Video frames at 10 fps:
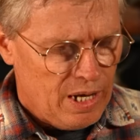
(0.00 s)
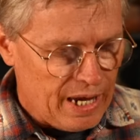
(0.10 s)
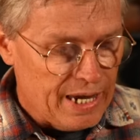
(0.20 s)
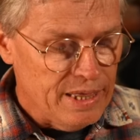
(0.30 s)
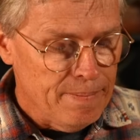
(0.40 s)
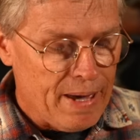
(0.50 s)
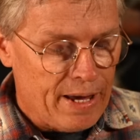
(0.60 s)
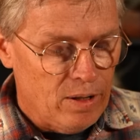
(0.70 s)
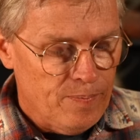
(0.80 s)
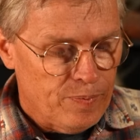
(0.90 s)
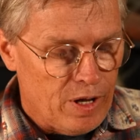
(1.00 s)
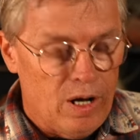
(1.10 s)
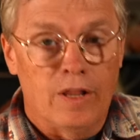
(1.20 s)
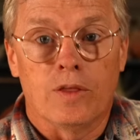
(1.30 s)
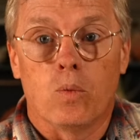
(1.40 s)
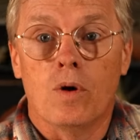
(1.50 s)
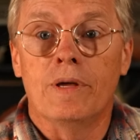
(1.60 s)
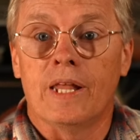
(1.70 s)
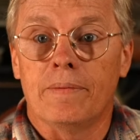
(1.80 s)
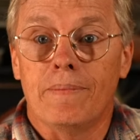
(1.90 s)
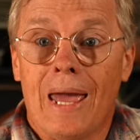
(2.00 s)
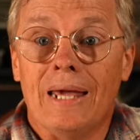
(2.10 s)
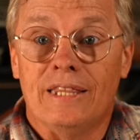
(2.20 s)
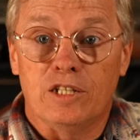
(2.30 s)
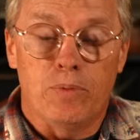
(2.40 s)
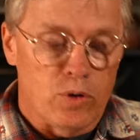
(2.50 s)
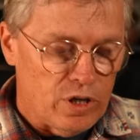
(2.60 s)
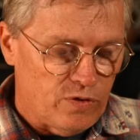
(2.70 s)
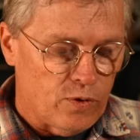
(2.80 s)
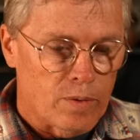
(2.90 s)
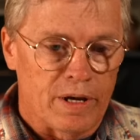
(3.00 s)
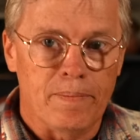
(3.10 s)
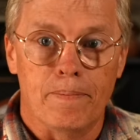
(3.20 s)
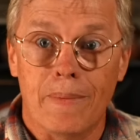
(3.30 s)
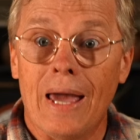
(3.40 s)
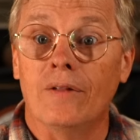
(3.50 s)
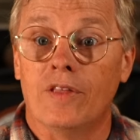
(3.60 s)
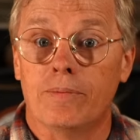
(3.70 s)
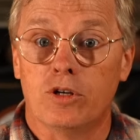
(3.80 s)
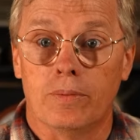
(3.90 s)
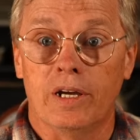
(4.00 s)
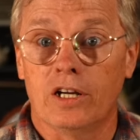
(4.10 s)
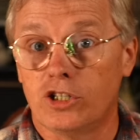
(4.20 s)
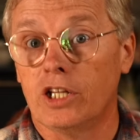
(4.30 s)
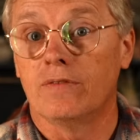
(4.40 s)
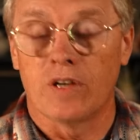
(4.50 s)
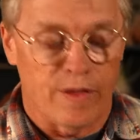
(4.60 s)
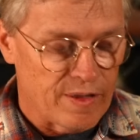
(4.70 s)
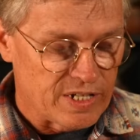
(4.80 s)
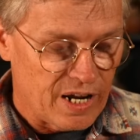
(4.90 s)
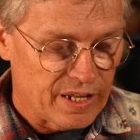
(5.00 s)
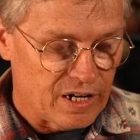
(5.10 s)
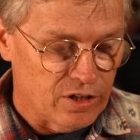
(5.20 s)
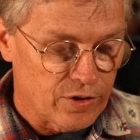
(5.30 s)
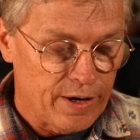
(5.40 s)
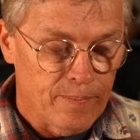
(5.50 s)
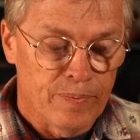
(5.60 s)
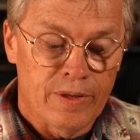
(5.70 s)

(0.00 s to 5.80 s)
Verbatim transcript: In the mail, the woman that made these pukis for me mailed them to me because she lives on the other side of the country.